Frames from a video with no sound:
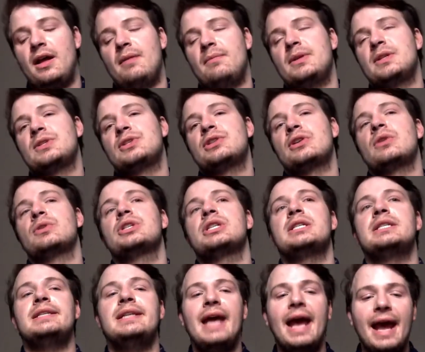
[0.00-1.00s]
And so
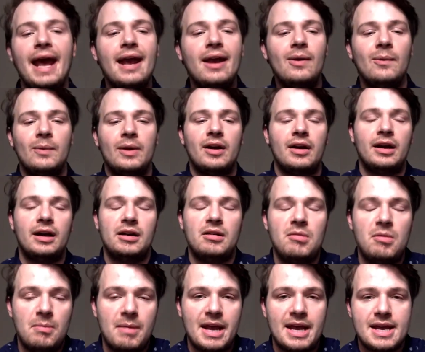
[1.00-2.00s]
today we are going to
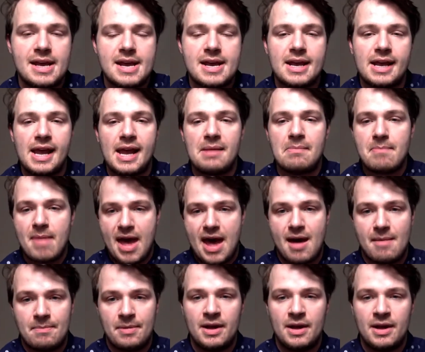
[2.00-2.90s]
be making a map.